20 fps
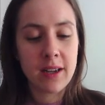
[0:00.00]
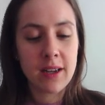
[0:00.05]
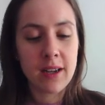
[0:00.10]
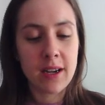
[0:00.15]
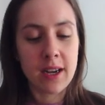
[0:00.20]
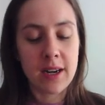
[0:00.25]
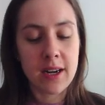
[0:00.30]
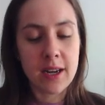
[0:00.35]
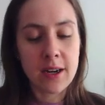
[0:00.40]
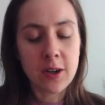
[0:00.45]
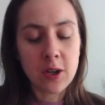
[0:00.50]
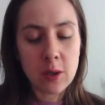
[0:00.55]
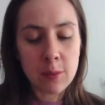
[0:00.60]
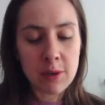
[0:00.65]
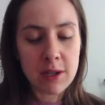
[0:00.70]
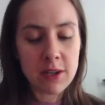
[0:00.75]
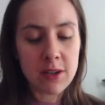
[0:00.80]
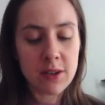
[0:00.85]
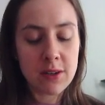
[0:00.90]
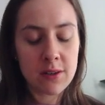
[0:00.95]
An
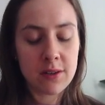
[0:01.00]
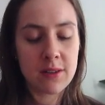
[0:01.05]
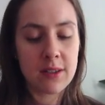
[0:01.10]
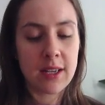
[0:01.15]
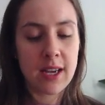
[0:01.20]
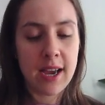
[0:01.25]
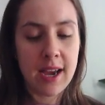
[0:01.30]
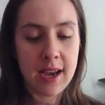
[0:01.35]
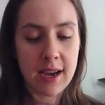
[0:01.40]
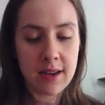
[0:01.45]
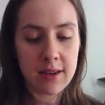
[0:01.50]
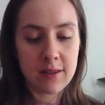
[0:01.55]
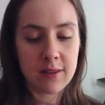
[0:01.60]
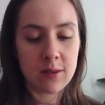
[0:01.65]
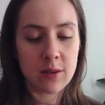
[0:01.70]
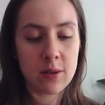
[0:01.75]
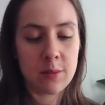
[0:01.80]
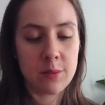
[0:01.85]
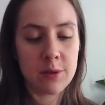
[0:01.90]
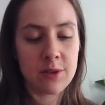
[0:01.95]
economic good has
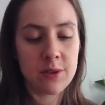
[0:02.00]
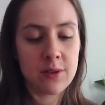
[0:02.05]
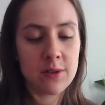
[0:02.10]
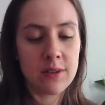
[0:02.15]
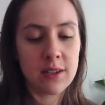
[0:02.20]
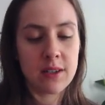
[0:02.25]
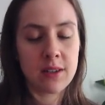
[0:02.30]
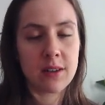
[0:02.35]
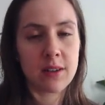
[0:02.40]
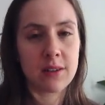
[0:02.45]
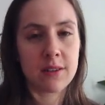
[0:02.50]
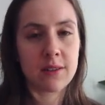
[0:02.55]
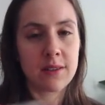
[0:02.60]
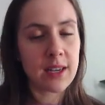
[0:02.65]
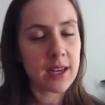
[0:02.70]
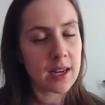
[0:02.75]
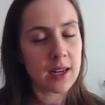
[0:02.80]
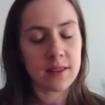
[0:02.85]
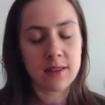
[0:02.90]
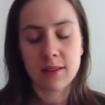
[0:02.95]
opportunity cost.
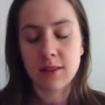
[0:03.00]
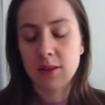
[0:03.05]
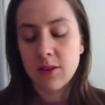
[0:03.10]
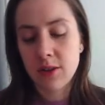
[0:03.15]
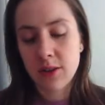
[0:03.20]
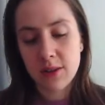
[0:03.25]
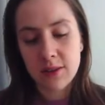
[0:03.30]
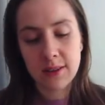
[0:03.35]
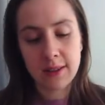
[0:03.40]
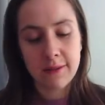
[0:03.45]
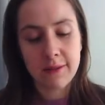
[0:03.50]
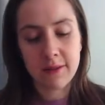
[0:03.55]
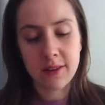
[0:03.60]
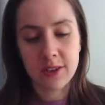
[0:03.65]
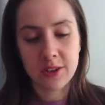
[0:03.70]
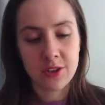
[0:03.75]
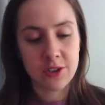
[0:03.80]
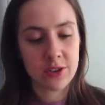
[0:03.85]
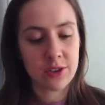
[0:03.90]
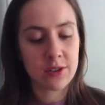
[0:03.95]
Yeah, it's a good
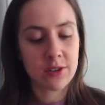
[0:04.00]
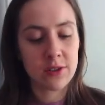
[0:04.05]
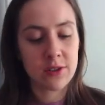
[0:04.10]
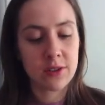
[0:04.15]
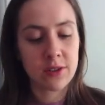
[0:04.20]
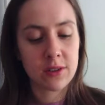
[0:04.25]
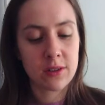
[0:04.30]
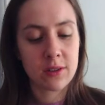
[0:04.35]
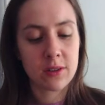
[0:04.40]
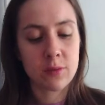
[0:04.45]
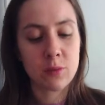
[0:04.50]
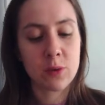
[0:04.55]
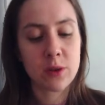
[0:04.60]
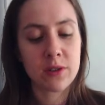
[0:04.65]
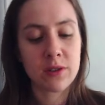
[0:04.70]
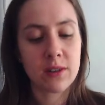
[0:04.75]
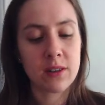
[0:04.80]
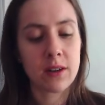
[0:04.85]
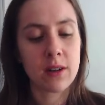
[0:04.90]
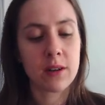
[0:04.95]
definition, just one
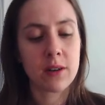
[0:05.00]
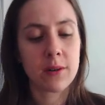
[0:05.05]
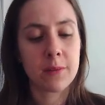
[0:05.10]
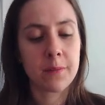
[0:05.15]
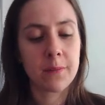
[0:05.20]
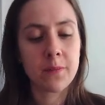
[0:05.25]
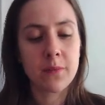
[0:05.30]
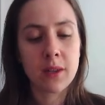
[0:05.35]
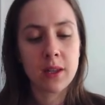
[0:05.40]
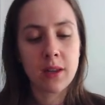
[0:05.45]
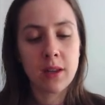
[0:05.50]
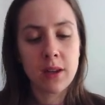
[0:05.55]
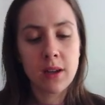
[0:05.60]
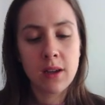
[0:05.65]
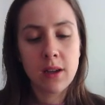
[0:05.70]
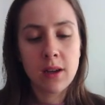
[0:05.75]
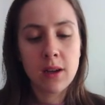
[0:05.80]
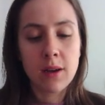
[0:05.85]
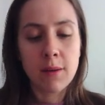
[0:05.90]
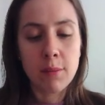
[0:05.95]
to learn.
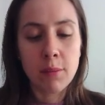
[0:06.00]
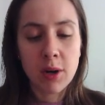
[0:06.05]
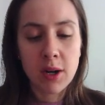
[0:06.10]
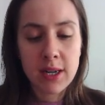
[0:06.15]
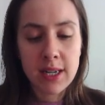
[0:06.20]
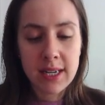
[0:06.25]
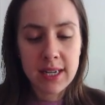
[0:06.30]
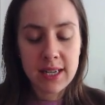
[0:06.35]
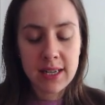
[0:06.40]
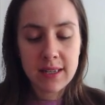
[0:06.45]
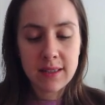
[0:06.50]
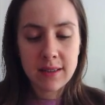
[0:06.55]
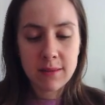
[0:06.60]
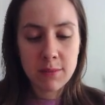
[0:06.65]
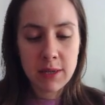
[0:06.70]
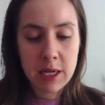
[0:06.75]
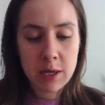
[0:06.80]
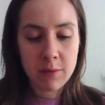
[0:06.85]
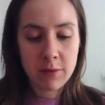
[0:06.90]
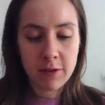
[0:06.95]
Money is a
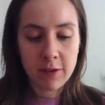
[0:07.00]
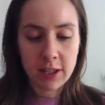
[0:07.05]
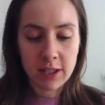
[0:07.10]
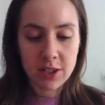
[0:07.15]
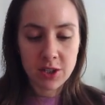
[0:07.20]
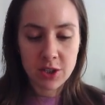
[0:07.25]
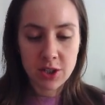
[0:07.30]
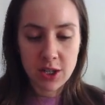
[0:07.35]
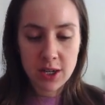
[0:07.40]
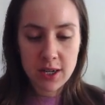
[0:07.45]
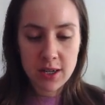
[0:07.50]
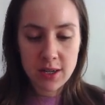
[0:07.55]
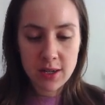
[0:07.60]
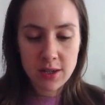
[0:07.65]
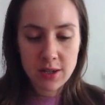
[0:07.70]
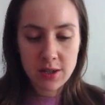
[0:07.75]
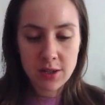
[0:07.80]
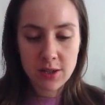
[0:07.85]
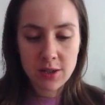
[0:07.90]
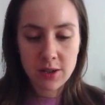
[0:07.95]
medium of
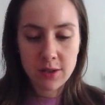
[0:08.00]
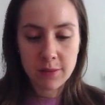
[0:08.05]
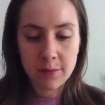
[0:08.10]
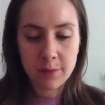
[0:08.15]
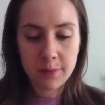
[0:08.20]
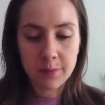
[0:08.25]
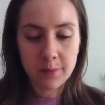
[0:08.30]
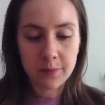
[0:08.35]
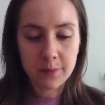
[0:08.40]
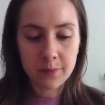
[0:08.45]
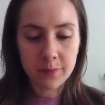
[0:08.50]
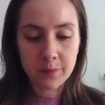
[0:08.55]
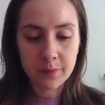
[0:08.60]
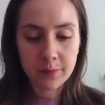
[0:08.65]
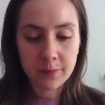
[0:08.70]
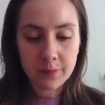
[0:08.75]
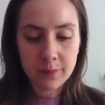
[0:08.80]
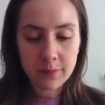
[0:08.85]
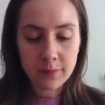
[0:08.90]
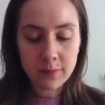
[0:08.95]
exchange.
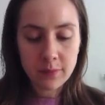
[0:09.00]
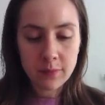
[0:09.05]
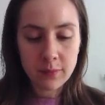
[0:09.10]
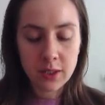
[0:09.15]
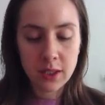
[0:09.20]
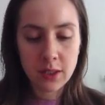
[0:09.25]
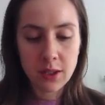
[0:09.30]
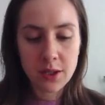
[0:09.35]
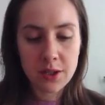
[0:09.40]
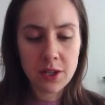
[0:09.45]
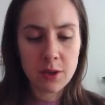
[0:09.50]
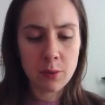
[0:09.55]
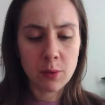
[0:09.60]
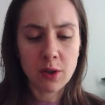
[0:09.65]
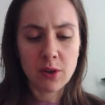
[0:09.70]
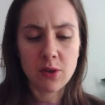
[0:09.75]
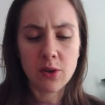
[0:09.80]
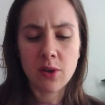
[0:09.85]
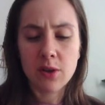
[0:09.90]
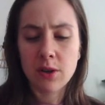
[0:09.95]
You are
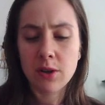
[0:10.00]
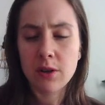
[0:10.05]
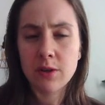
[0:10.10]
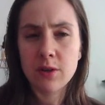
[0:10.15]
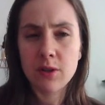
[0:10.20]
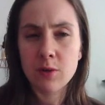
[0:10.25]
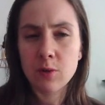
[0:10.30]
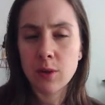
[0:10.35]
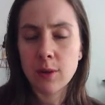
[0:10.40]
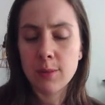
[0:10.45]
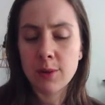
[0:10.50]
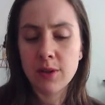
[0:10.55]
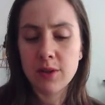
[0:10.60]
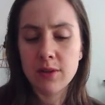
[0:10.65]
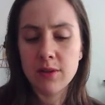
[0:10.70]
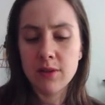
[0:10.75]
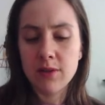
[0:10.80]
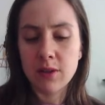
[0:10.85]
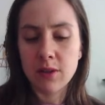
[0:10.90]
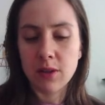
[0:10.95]
not going to swap
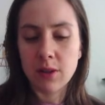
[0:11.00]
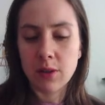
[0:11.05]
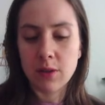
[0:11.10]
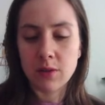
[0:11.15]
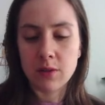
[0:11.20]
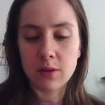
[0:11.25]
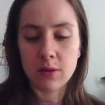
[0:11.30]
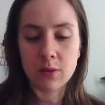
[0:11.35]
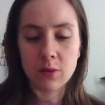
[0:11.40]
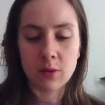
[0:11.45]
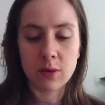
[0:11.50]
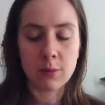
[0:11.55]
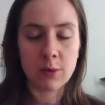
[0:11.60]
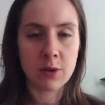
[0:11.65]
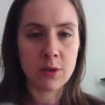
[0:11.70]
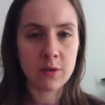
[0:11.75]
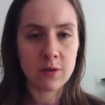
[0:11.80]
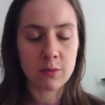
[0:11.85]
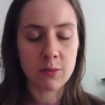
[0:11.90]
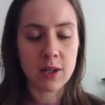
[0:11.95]
goods, you're going to swap
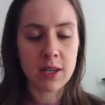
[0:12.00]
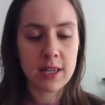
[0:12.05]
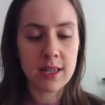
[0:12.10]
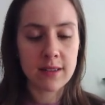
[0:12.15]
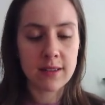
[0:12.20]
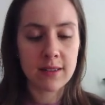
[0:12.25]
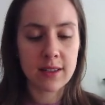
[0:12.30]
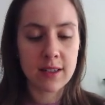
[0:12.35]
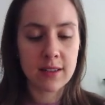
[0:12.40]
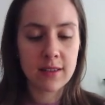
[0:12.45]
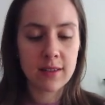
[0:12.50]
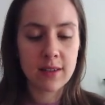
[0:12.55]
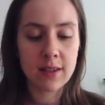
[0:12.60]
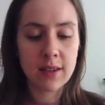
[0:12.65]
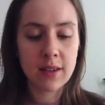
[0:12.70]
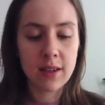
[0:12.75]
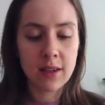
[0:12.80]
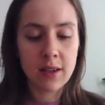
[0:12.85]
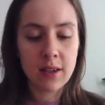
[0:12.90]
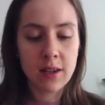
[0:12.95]
goods for money instead.
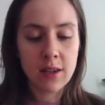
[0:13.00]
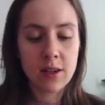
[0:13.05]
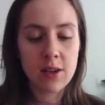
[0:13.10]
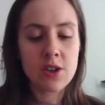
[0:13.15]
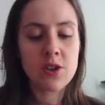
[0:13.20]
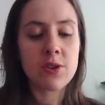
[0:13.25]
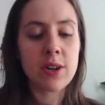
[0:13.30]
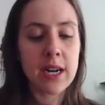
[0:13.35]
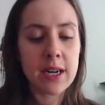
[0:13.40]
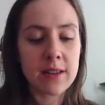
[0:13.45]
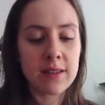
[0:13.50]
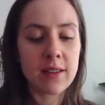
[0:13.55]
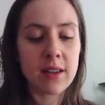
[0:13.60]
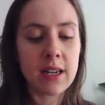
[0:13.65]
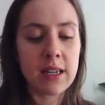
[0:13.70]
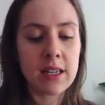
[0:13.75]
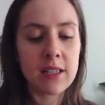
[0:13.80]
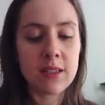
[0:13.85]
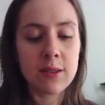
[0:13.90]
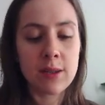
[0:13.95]
Trade is
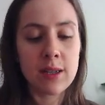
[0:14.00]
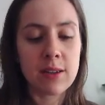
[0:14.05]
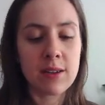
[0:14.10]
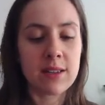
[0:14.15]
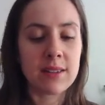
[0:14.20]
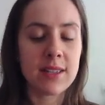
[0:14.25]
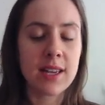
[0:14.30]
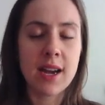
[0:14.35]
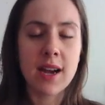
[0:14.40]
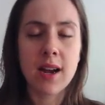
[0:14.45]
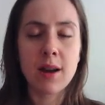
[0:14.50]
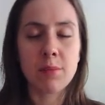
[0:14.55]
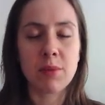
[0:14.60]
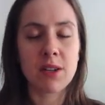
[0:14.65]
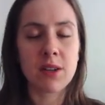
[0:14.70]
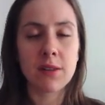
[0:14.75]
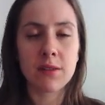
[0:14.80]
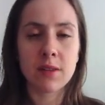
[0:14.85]
likely to increase. Yeah, because